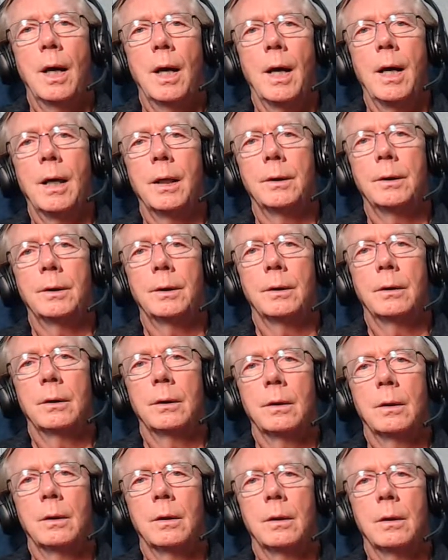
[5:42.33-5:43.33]
and
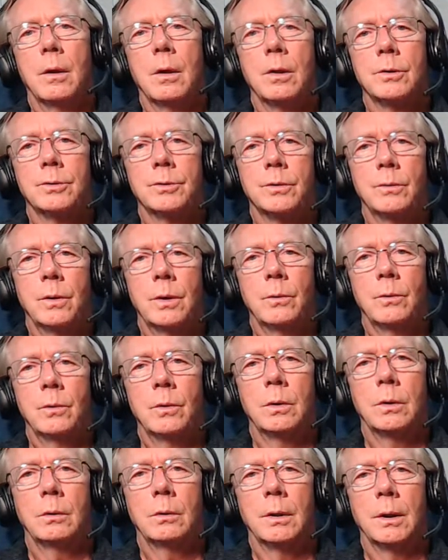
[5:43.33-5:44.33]
also it
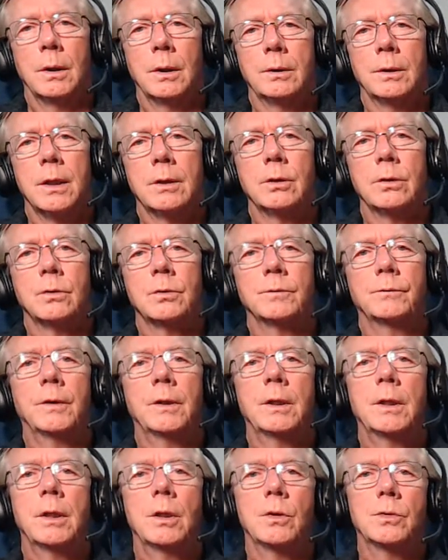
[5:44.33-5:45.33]
will take those
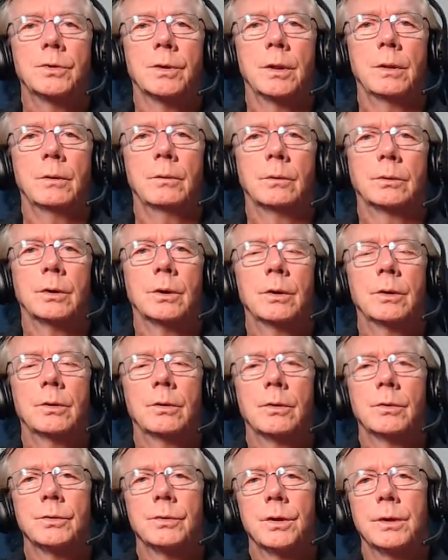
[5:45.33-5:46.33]
videos and it'll turn
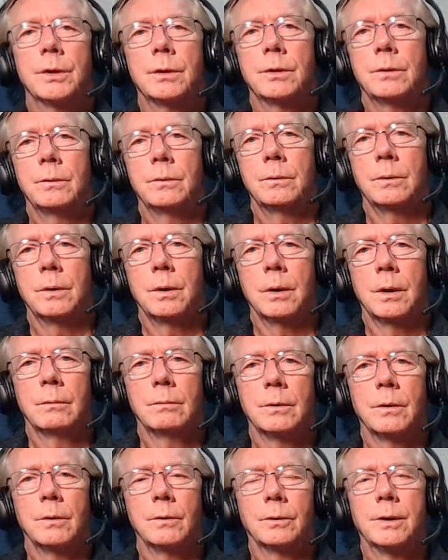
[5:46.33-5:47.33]
those into
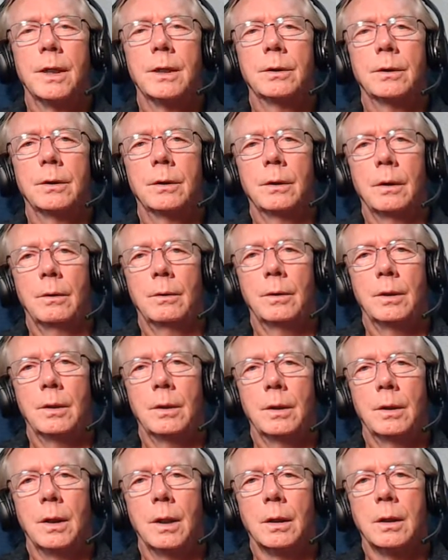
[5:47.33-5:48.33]
it'll take
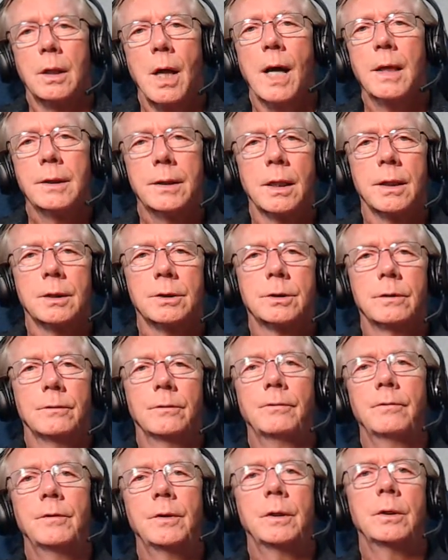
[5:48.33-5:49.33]
the context of
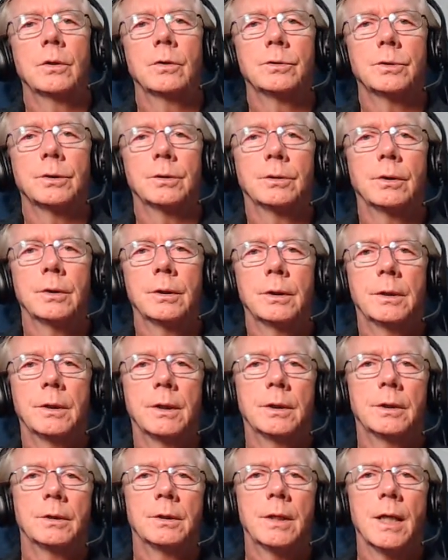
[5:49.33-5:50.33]
the videos and turn it
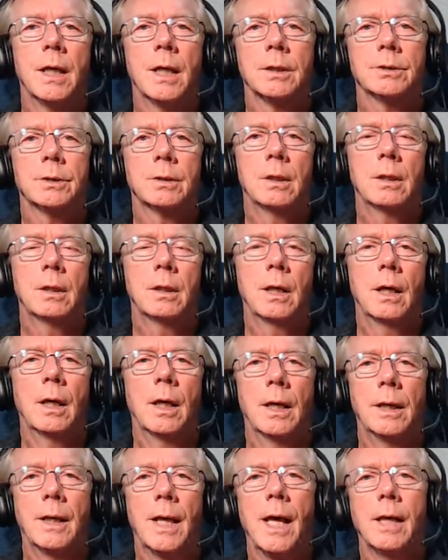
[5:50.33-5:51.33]
into text
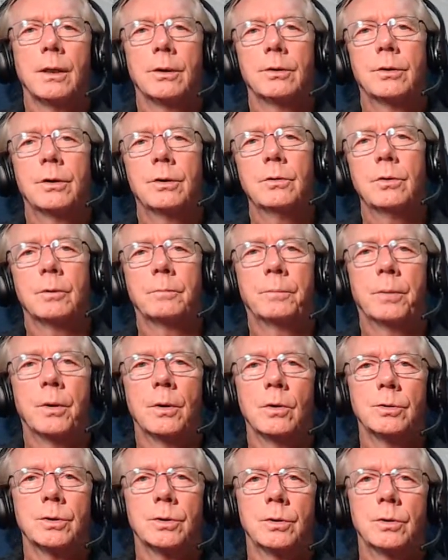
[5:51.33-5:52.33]
and add it to your
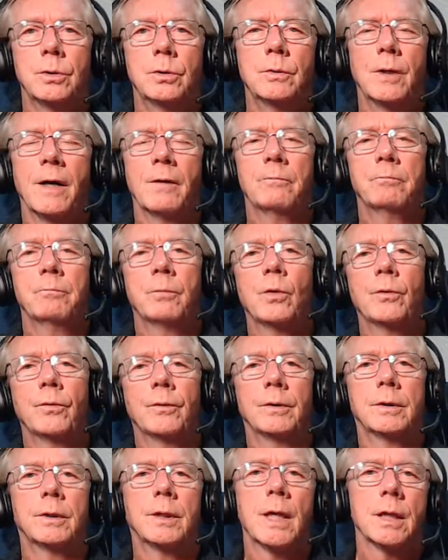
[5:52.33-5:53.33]
post, so you have both
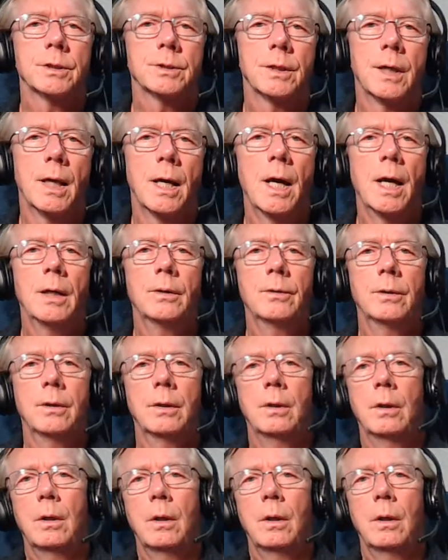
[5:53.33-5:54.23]
the text and